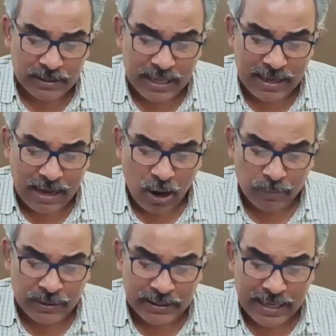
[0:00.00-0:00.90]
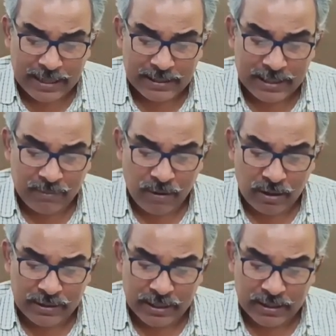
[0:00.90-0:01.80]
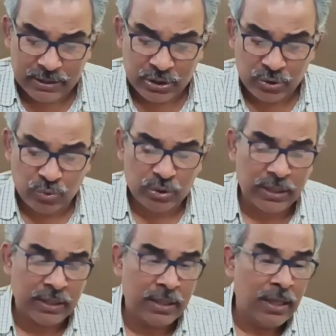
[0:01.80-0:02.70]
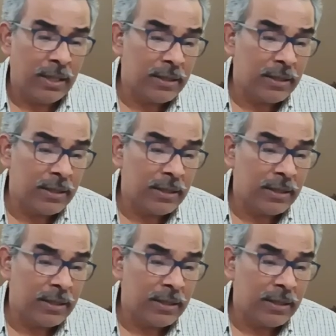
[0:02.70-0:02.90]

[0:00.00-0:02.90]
directive in the Constitution,